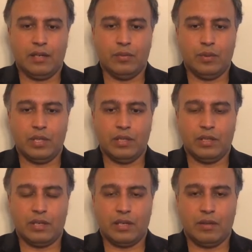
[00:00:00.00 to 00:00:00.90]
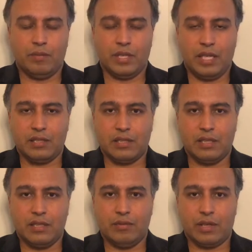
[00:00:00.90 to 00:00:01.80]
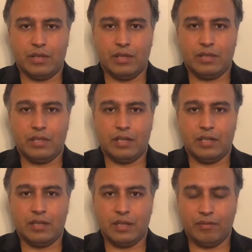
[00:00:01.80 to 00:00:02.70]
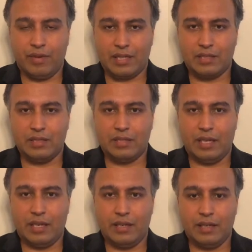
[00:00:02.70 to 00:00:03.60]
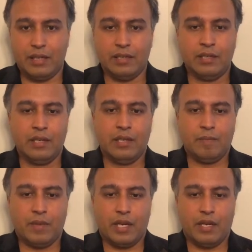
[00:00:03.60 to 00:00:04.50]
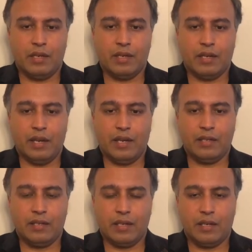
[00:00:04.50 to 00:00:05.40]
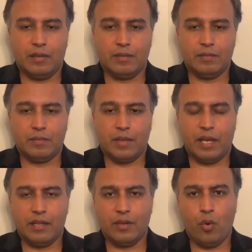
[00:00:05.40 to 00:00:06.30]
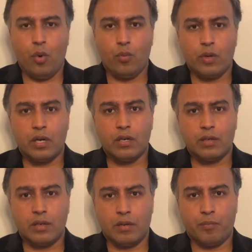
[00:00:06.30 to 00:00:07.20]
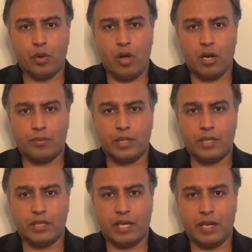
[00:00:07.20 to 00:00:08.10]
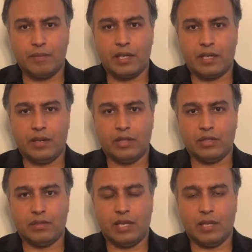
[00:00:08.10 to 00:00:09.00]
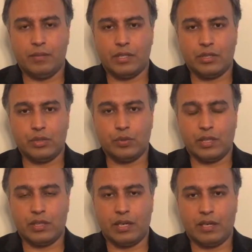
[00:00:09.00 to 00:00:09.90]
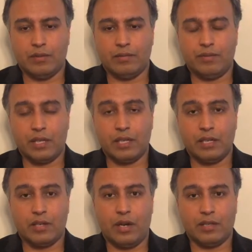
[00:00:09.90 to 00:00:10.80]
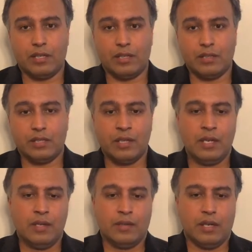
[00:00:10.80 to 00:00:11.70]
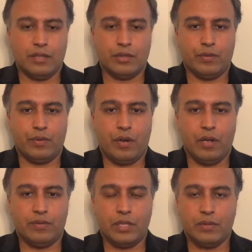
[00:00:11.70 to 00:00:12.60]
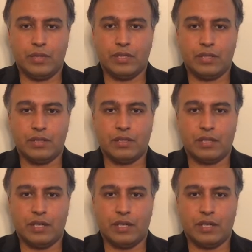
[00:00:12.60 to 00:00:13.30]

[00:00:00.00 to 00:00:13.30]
with potentially recurrent infection in that area. And over a prolonged period of time, they can also develop issues with fecal incontinence. So for all of these reasons,